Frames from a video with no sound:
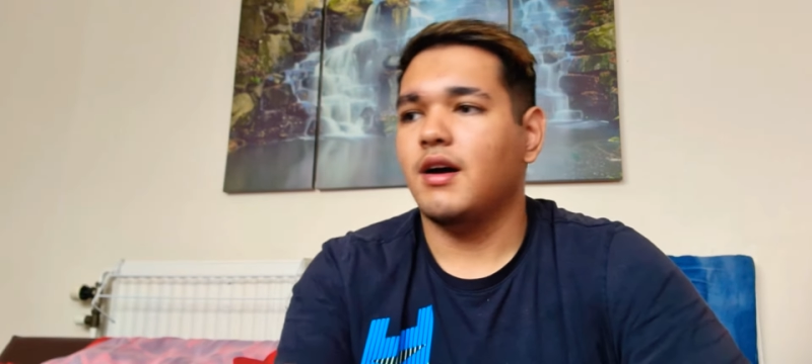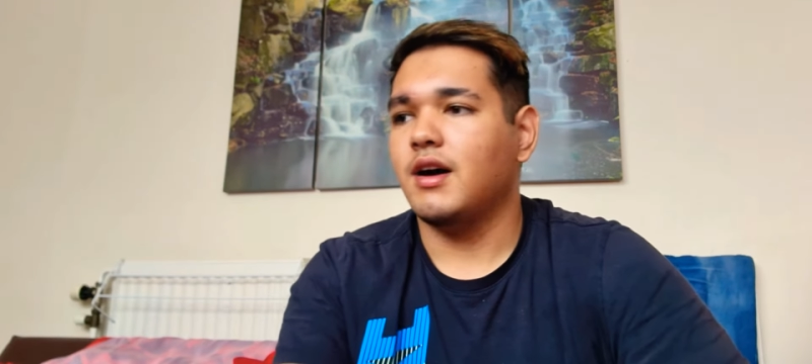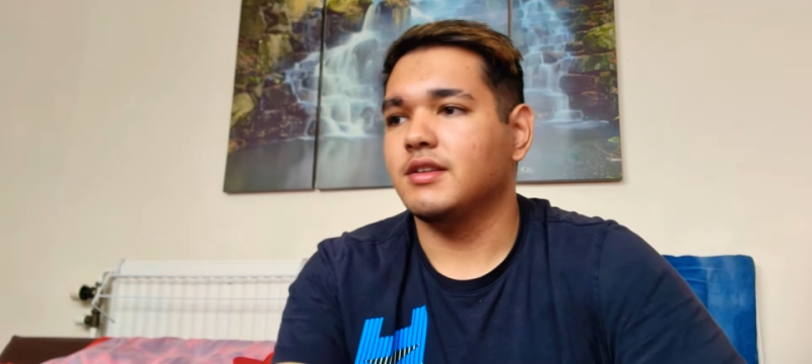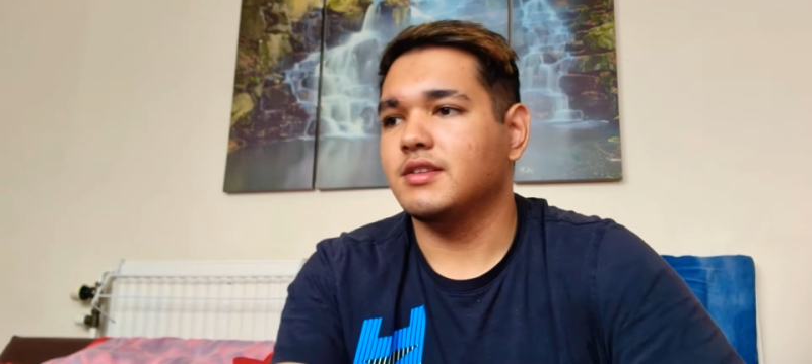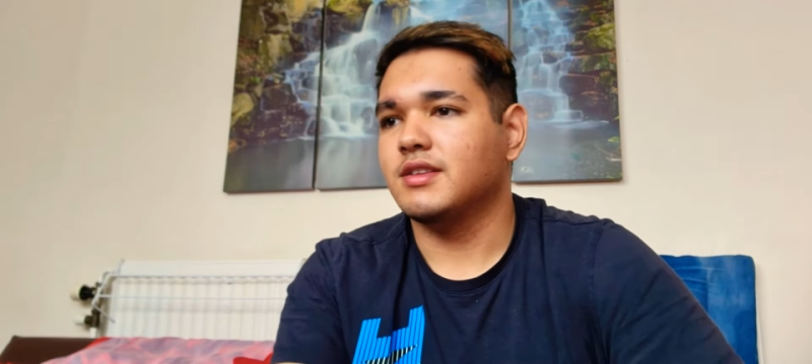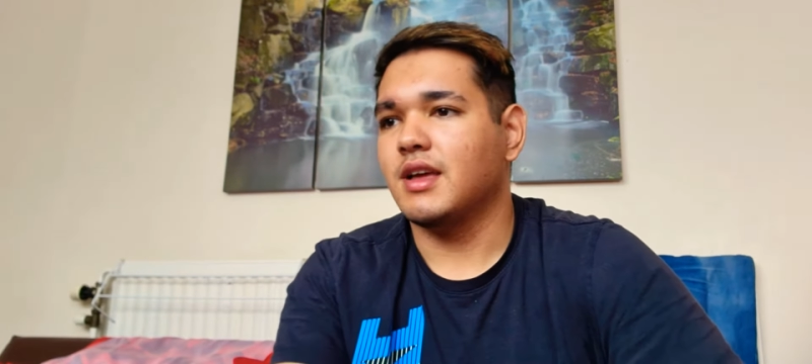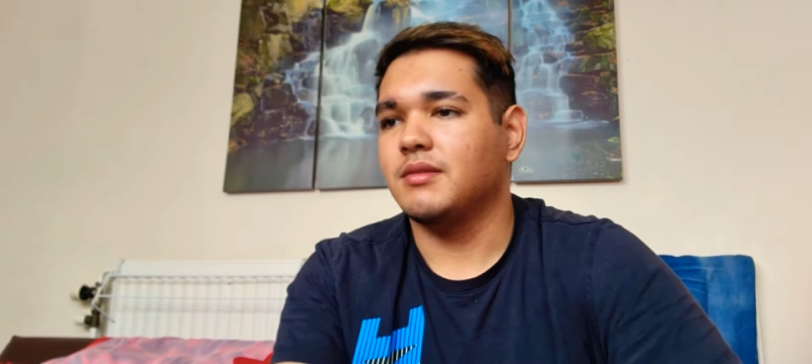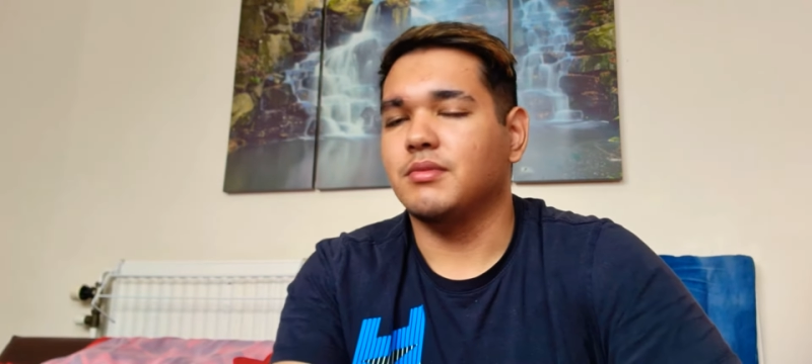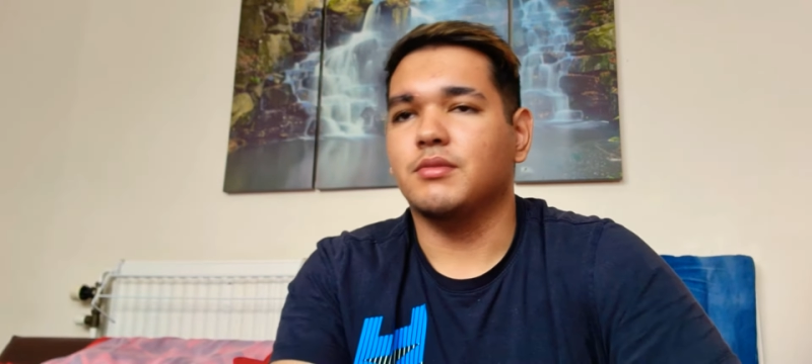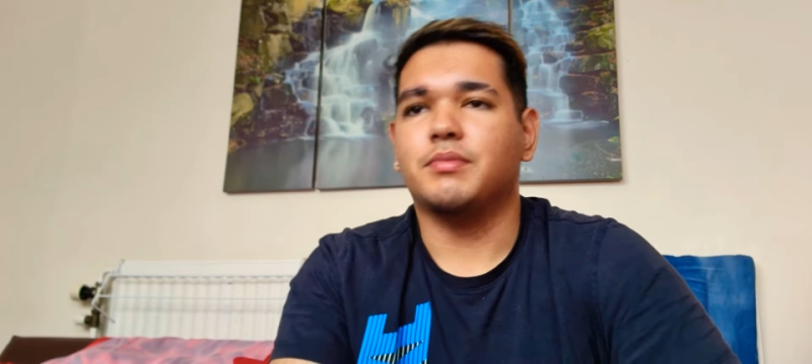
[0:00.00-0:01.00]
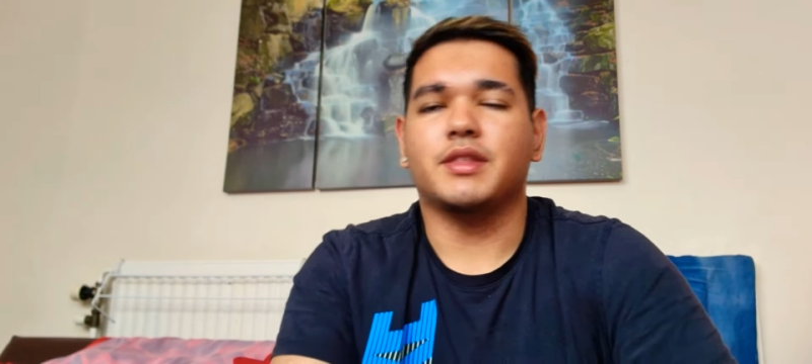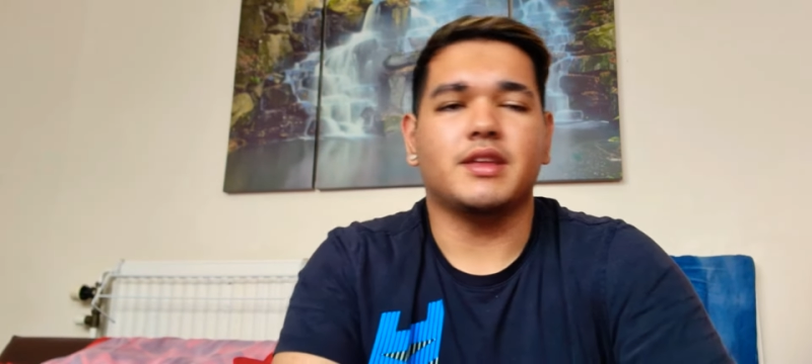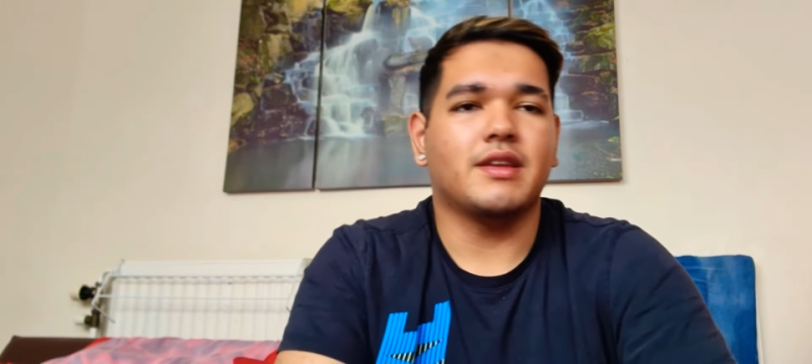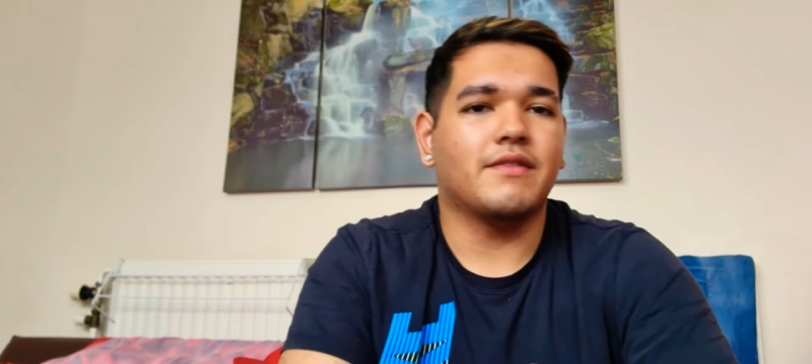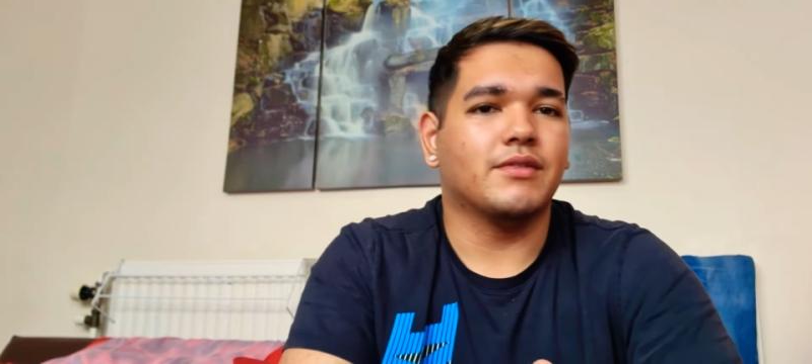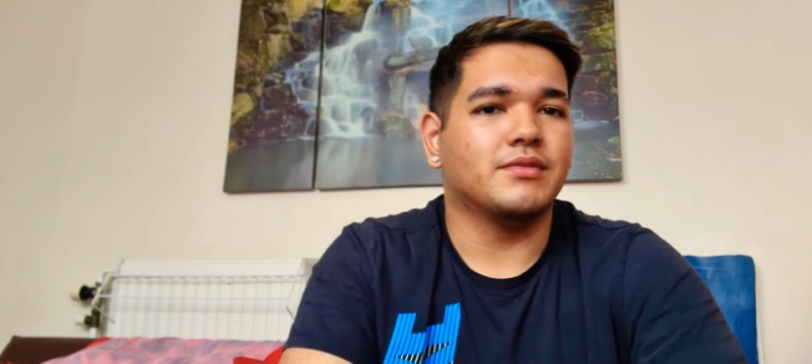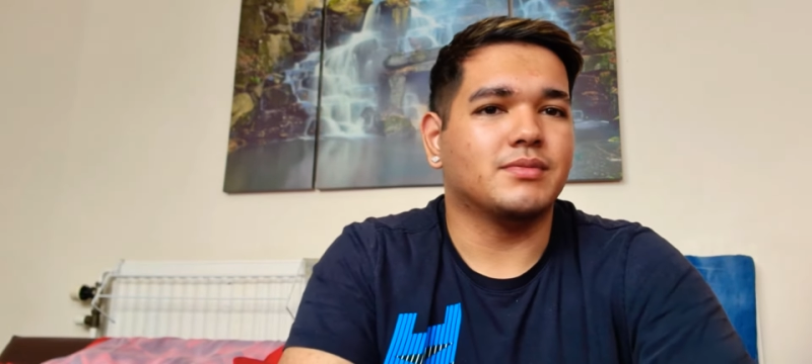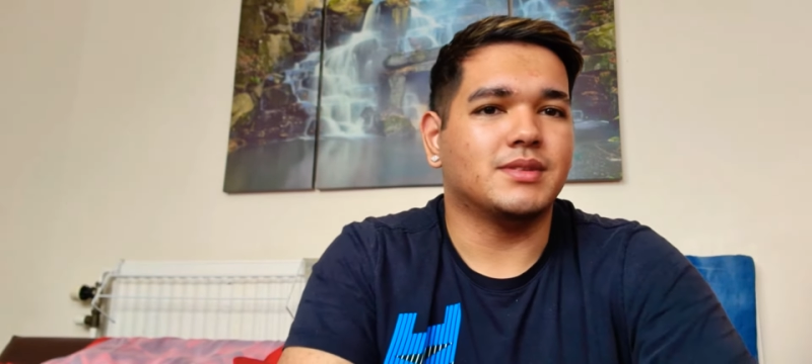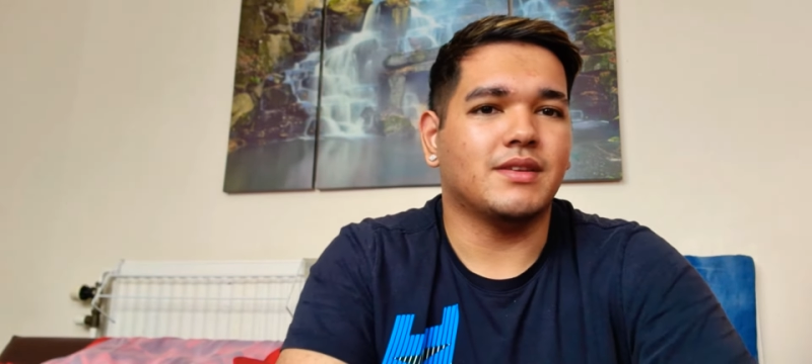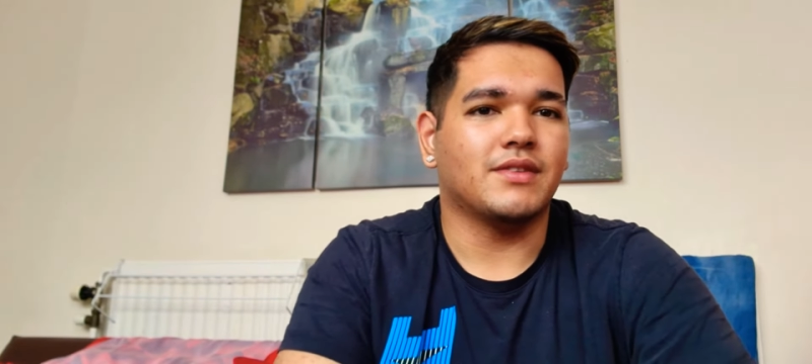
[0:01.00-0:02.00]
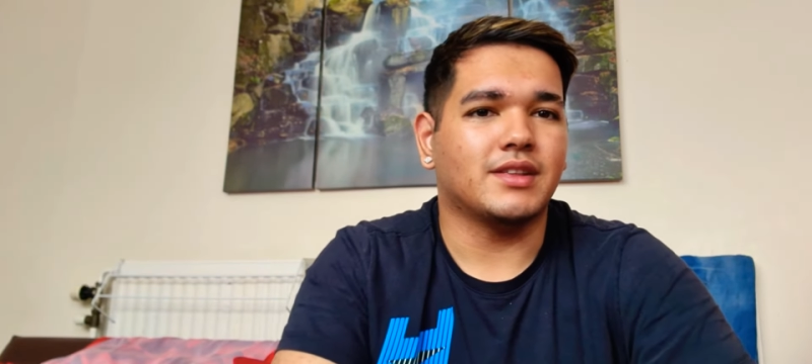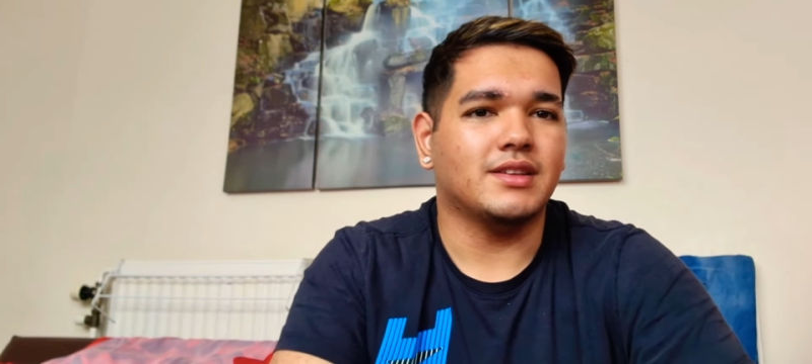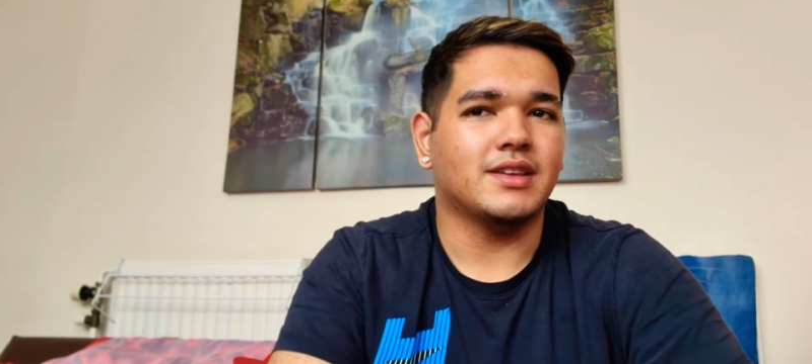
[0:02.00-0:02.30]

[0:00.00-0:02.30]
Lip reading: Understandable, but they never specifically